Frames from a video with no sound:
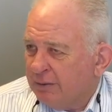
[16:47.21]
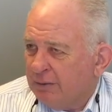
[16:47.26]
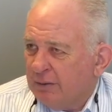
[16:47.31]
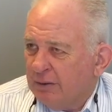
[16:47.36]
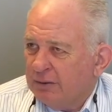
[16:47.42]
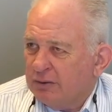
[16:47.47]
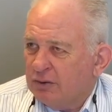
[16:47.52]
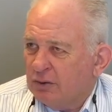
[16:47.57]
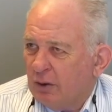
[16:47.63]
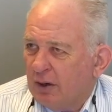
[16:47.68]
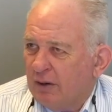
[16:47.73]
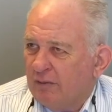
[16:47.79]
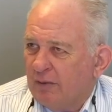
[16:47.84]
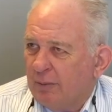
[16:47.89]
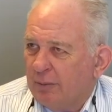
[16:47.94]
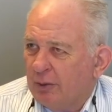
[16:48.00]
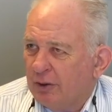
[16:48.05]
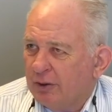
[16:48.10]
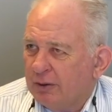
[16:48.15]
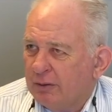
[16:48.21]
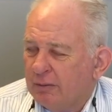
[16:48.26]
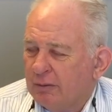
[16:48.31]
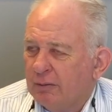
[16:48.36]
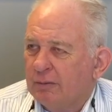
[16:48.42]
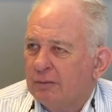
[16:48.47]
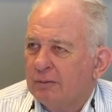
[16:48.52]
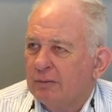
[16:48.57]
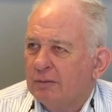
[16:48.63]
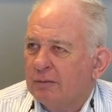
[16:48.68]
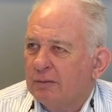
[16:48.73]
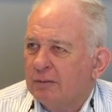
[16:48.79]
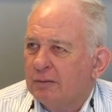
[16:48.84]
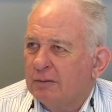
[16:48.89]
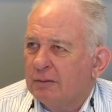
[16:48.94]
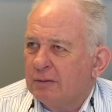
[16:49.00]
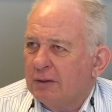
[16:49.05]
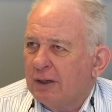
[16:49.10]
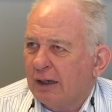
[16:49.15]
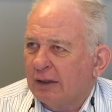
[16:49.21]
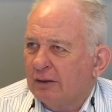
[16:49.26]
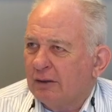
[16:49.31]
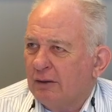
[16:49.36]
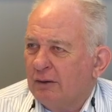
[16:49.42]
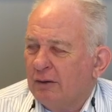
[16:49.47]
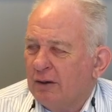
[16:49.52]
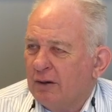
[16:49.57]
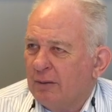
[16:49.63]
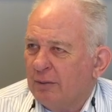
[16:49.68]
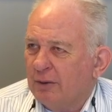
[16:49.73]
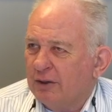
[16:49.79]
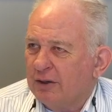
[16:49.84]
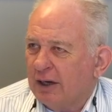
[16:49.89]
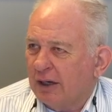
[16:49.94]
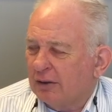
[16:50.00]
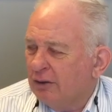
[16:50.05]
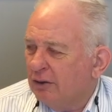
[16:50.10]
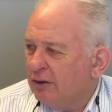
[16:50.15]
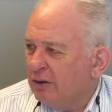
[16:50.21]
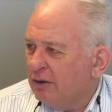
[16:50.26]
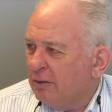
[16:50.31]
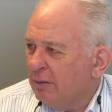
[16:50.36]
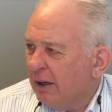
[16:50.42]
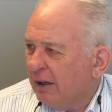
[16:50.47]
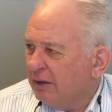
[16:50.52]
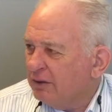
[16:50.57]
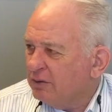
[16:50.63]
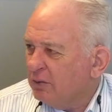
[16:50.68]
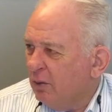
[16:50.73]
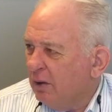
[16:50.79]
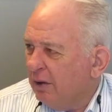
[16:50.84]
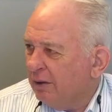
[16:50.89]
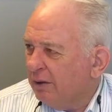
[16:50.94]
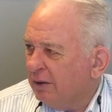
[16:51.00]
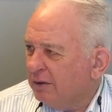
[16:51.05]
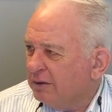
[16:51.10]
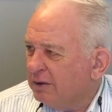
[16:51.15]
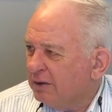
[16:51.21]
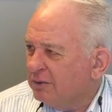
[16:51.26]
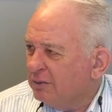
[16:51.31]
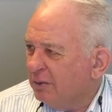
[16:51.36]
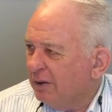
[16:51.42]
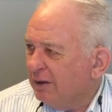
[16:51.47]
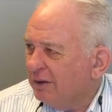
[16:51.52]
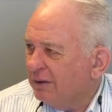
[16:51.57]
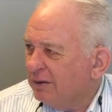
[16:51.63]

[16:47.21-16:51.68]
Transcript: it's sort of a protector and a protector to the -1. It's really...